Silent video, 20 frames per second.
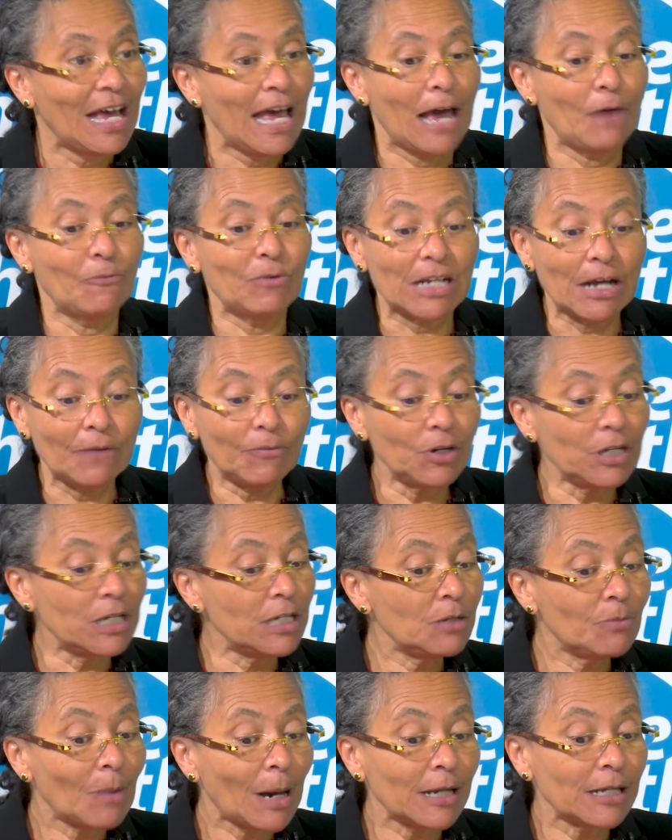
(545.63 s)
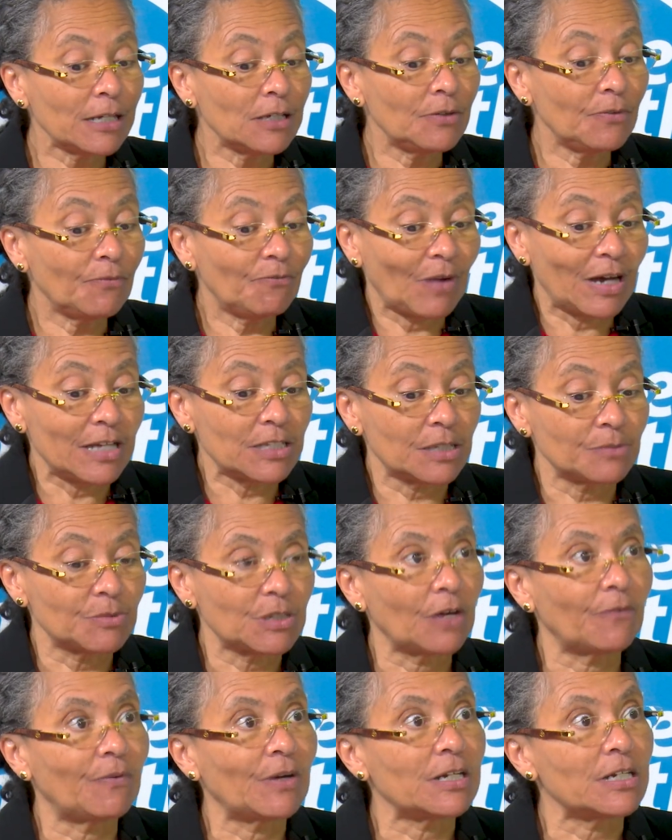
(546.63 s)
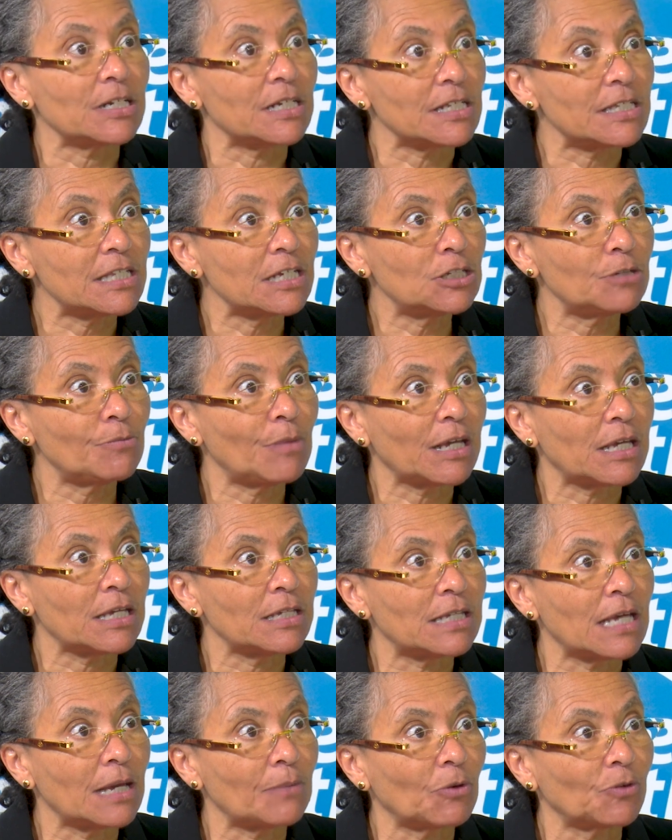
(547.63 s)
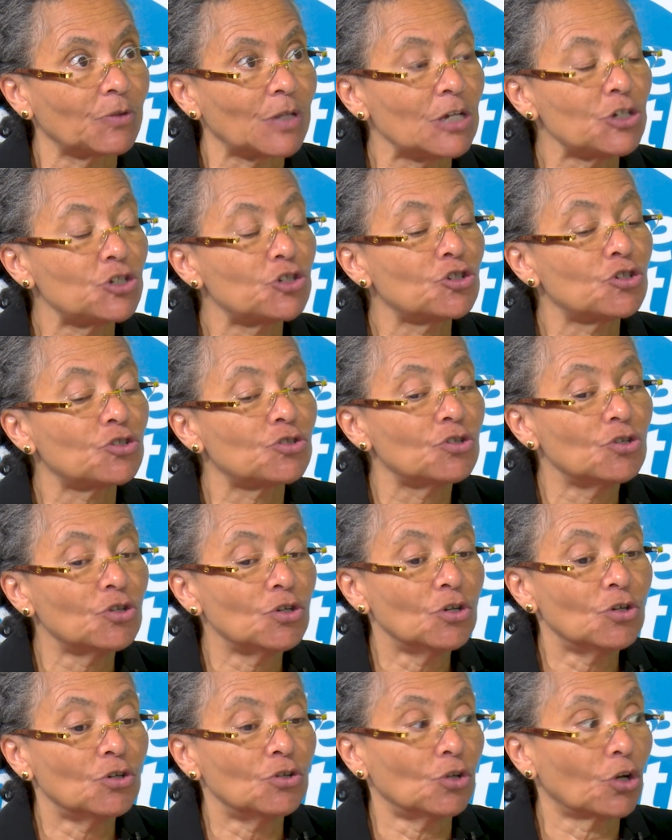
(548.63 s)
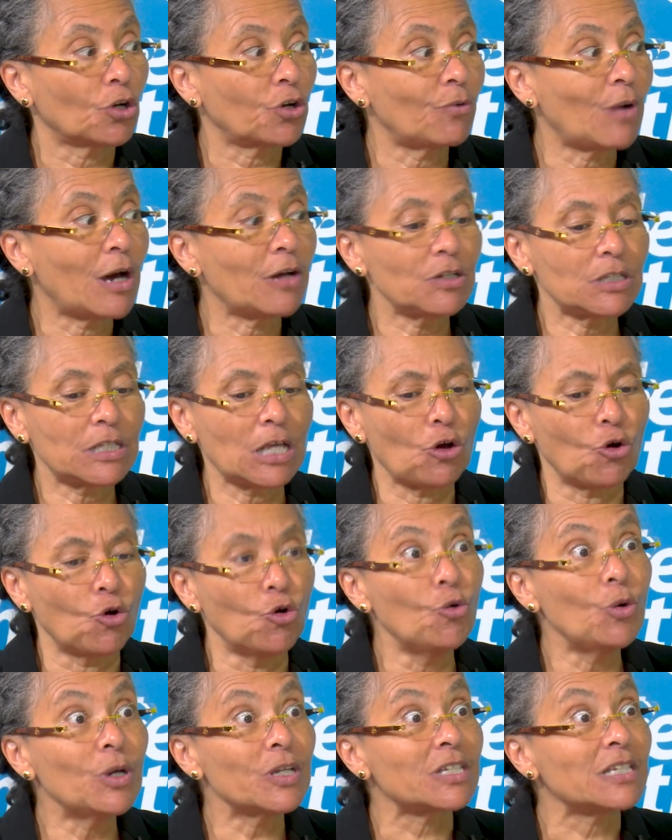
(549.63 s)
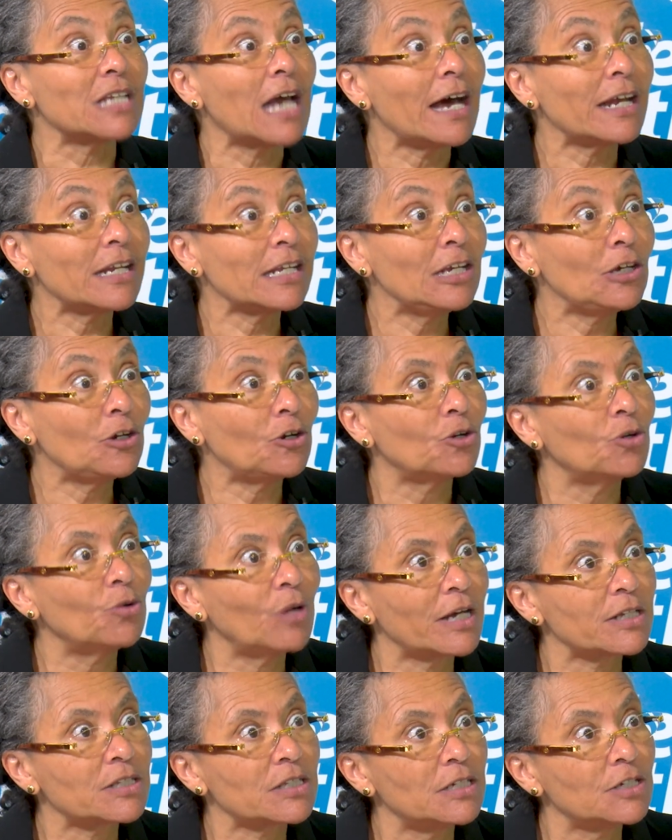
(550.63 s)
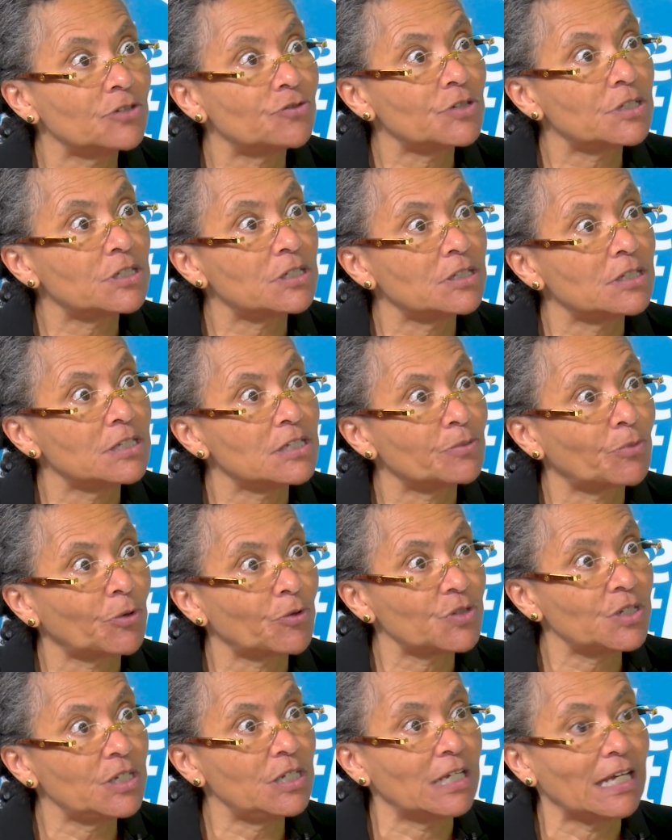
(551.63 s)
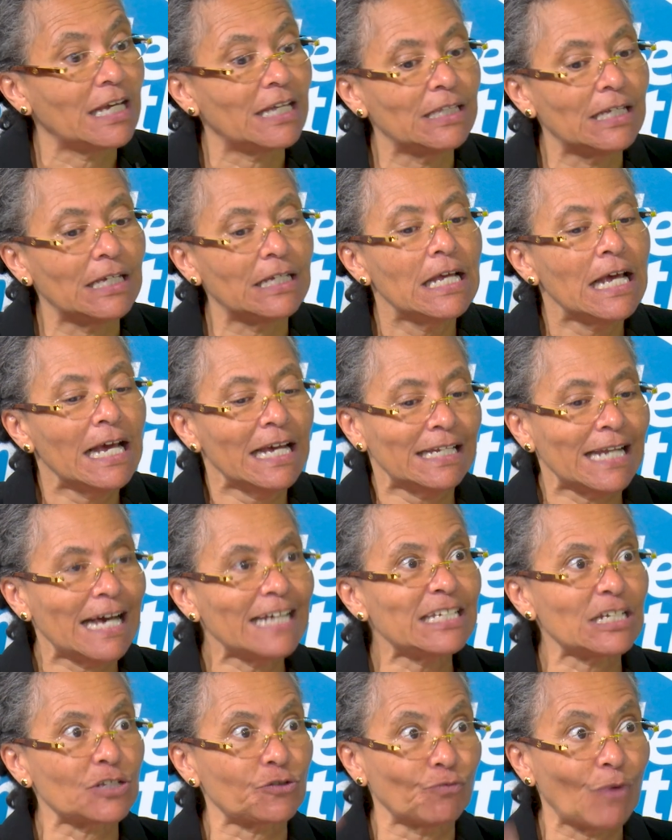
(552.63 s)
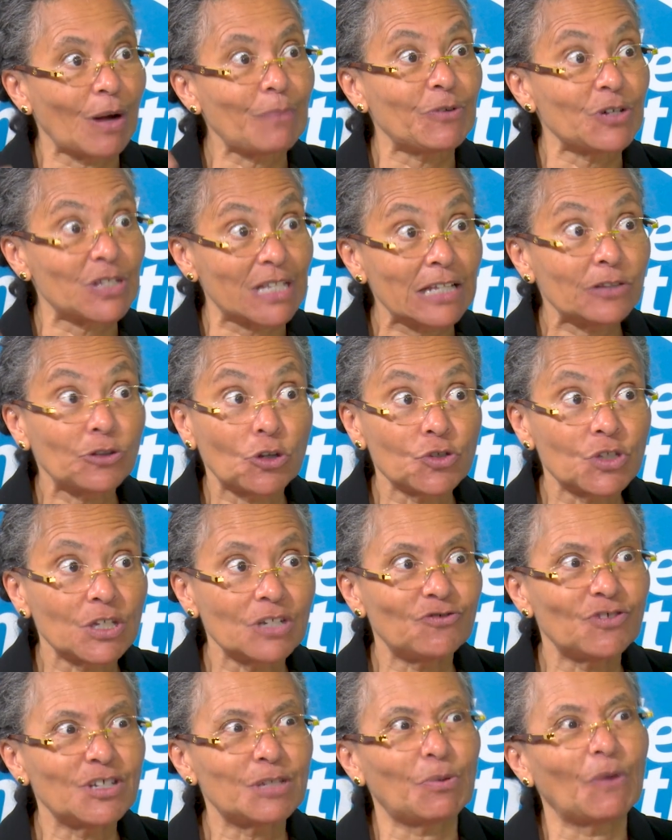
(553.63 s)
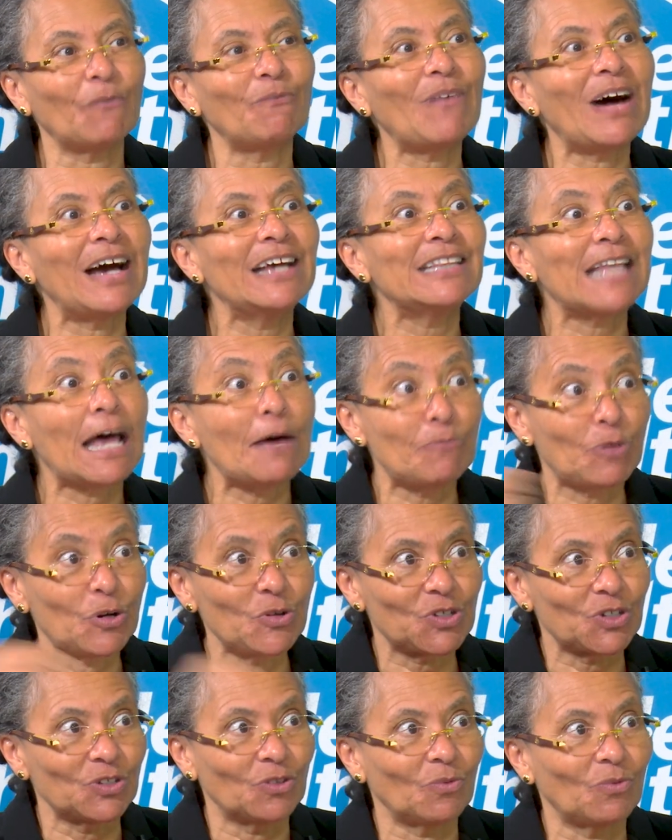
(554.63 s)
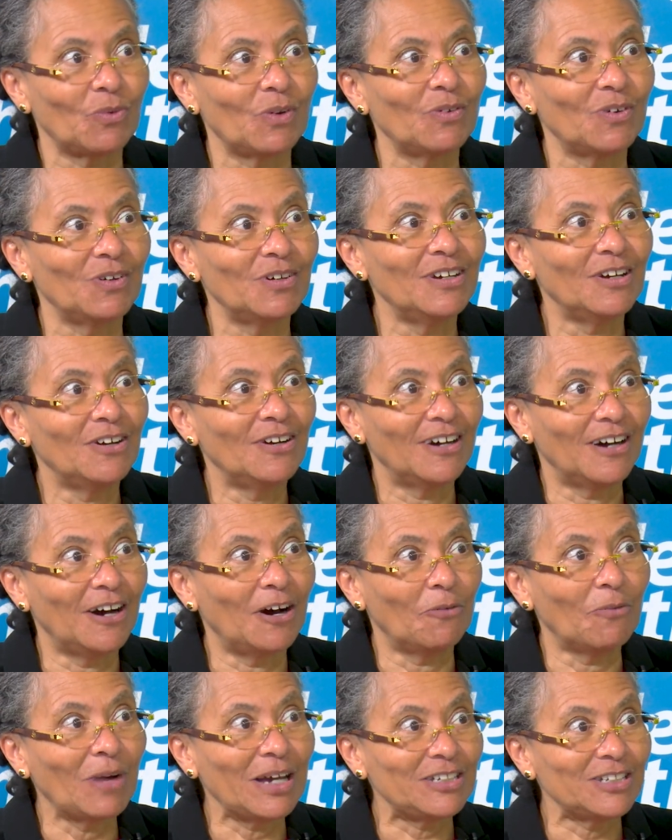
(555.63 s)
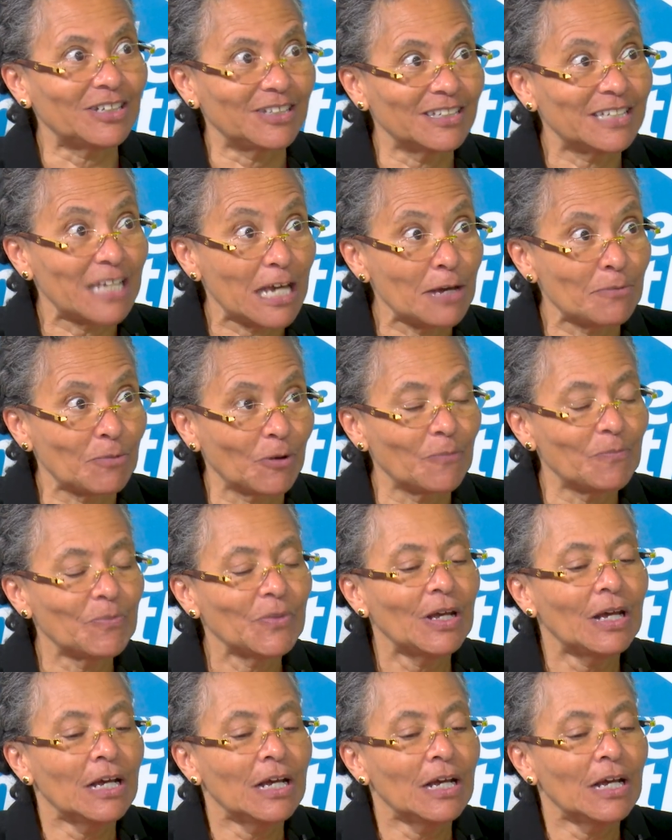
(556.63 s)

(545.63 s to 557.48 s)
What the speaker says: And whenever anybody finds themselves at a decision-making table, they should look around and say, who is not here who has an interest in this proceeding? And then not just represent those interests, but find that person a way to the table.